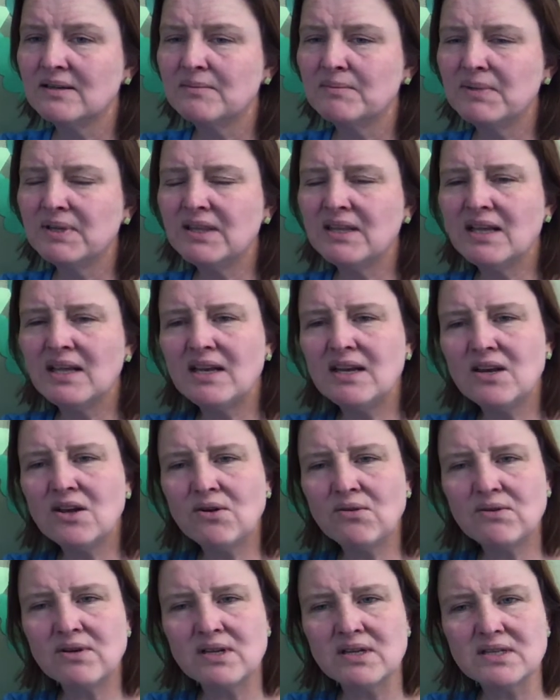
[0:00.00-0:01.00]
But they
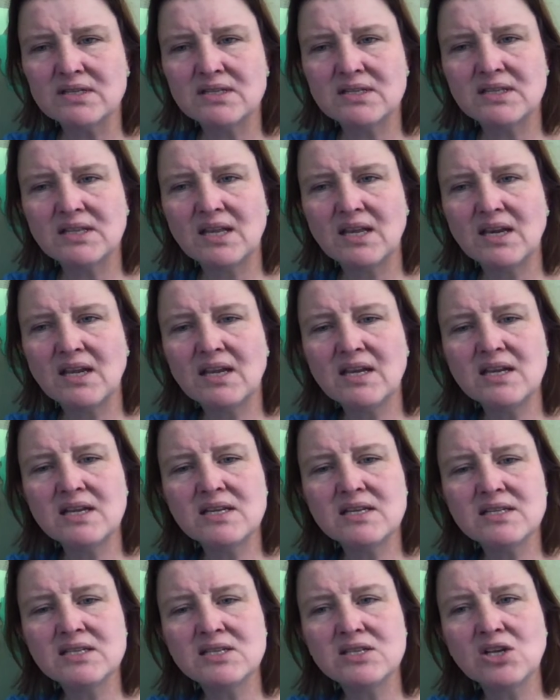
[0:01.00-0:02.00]
noticed that in
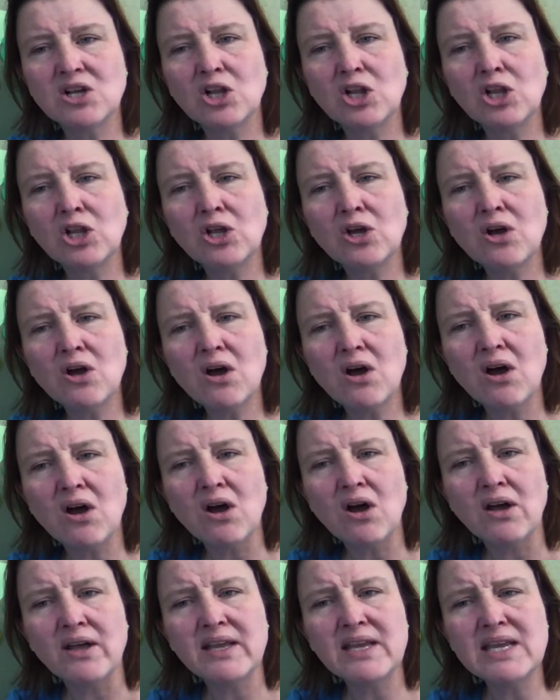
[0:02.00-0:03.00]
his
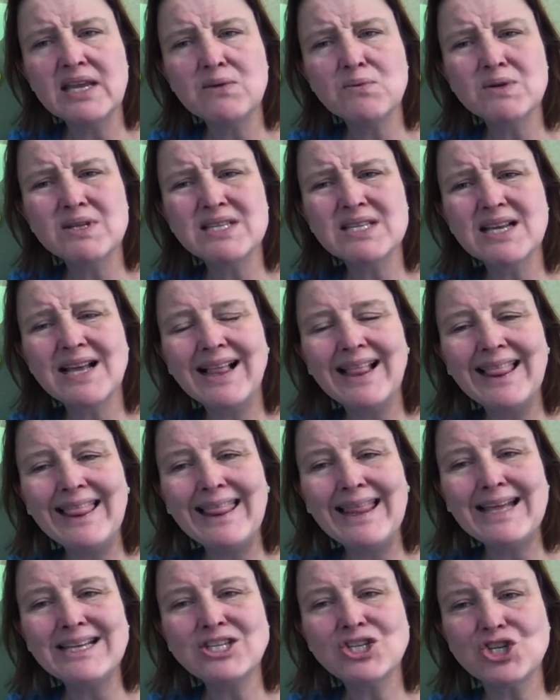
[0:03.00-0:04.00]
claw, he was
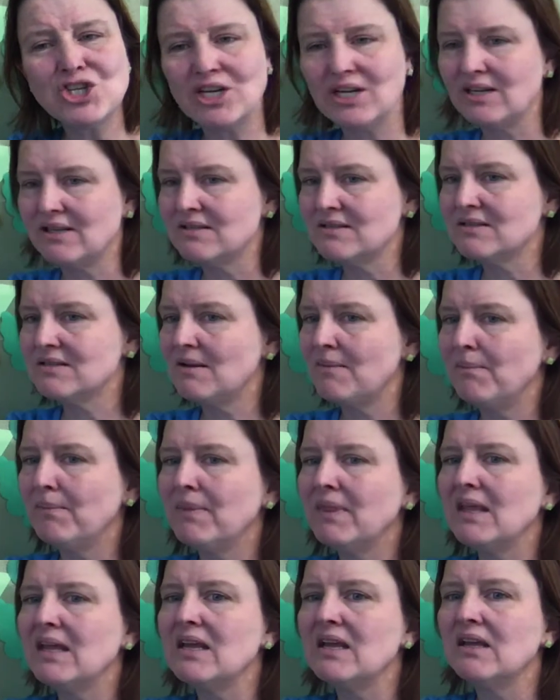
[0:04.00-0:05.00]
clutching
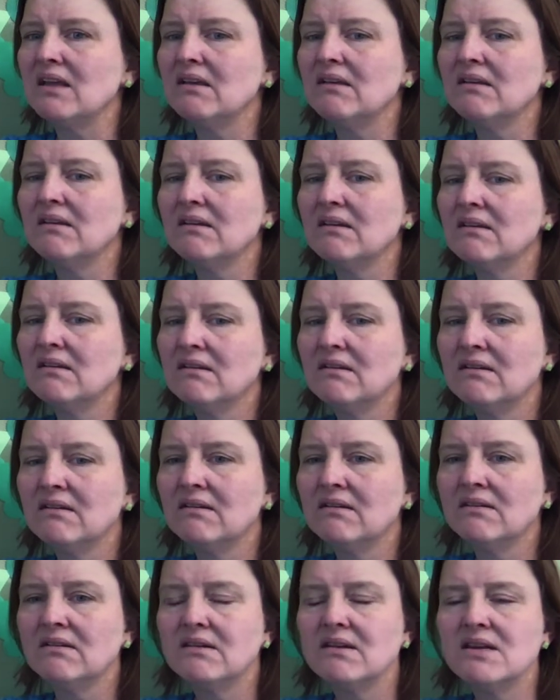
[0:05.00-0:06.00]
something,
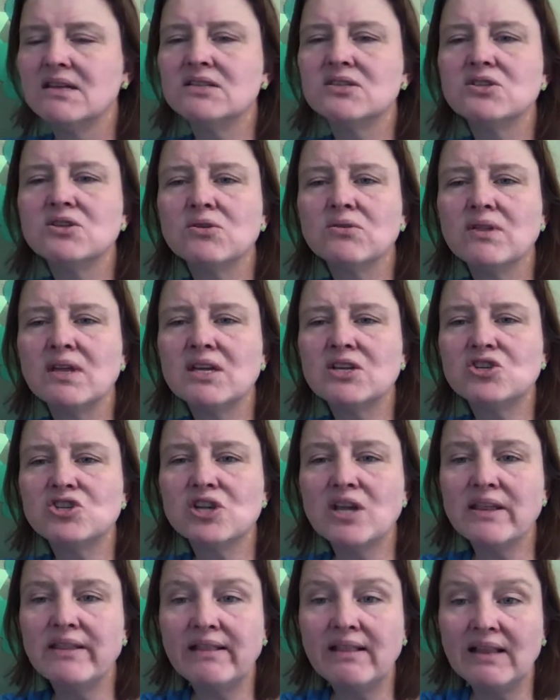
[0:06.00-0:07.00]
and so they
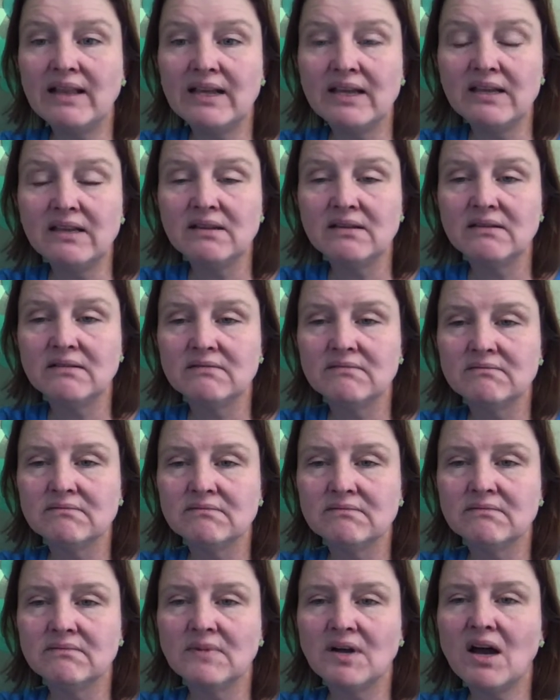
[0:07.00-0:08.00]
gently
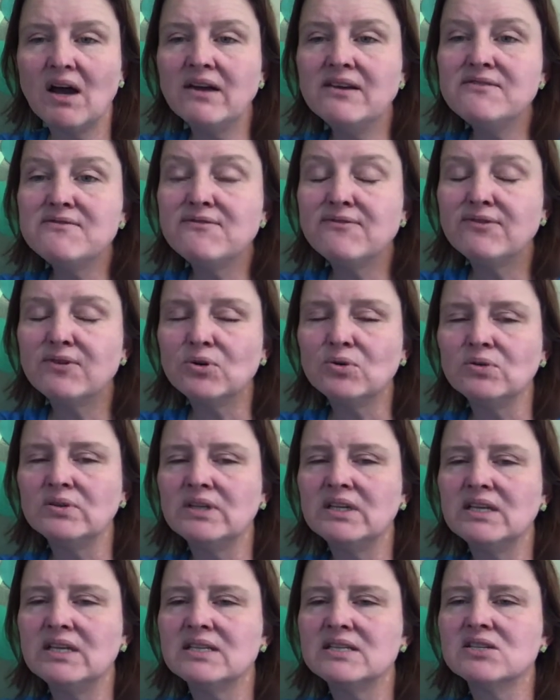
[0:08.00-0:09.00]

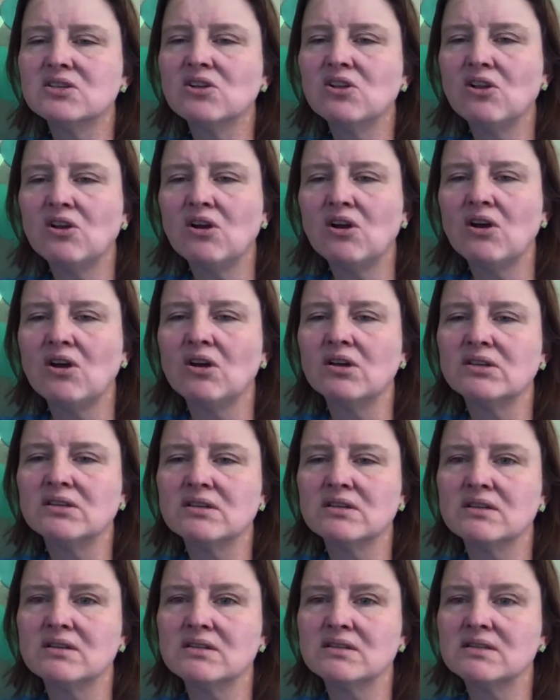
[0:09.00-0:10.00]
unfolded his claw to
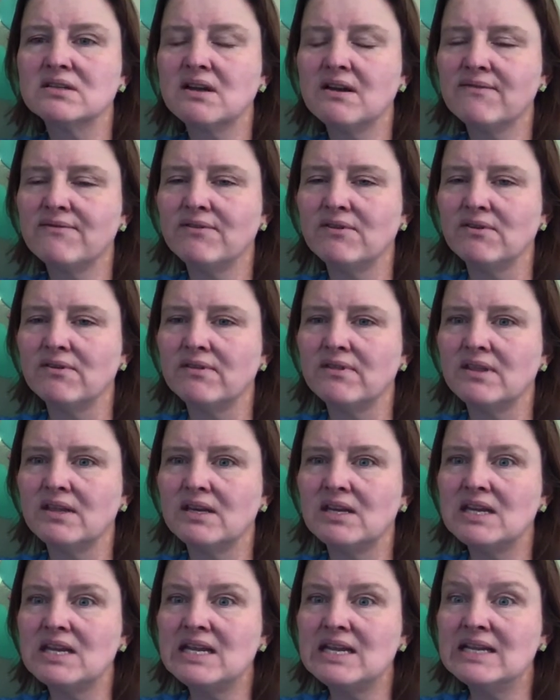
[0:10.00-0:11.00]
discover that
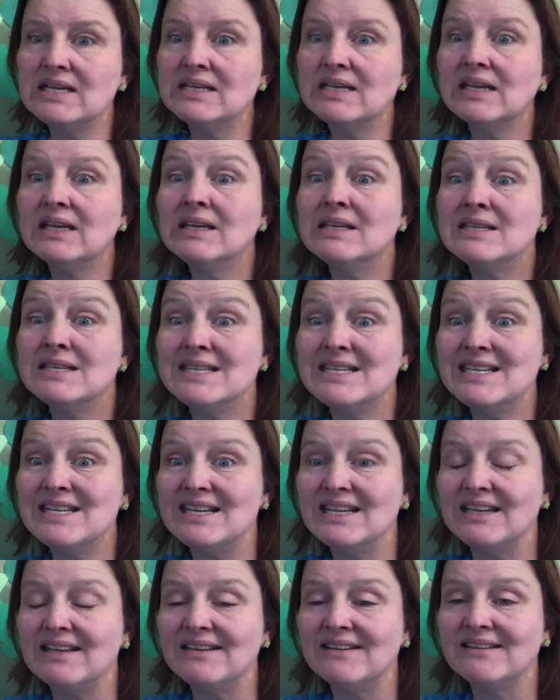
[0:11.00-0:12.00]
he had
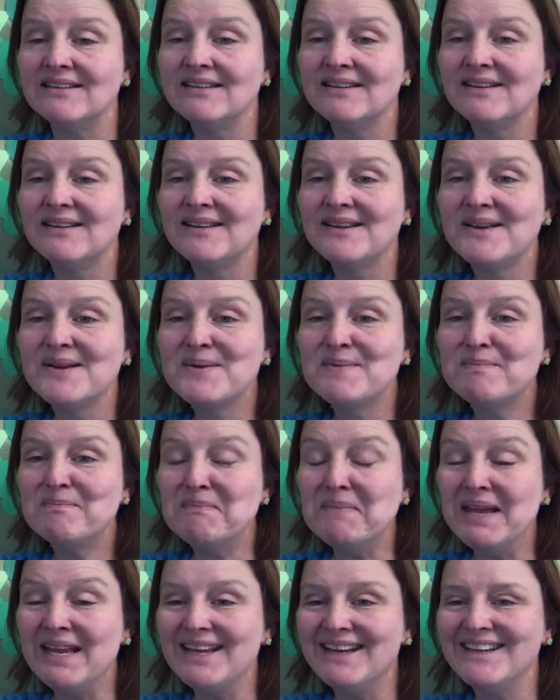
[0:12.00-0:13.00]
indeed
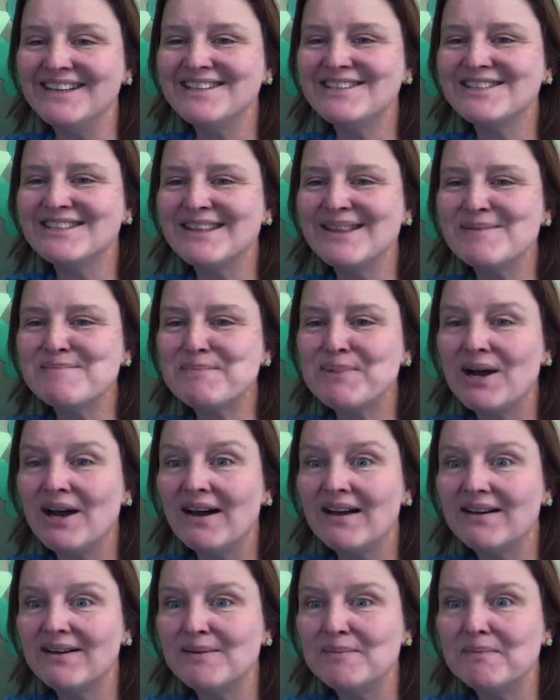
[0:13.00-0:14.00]
made it to the
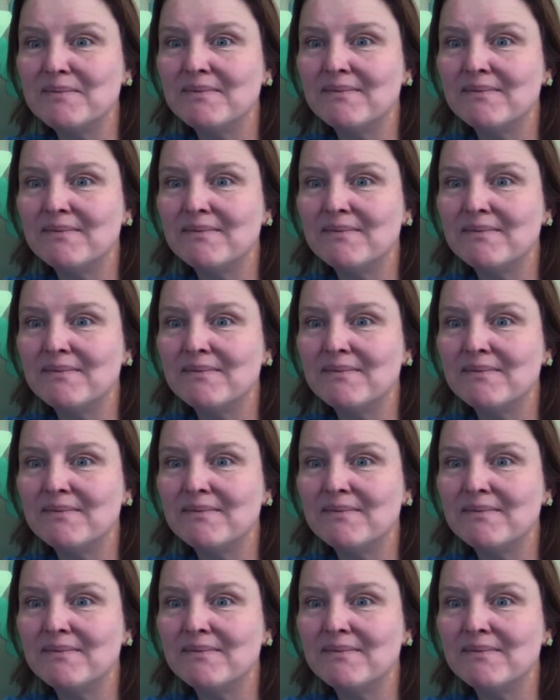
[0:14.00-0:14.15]
bottom.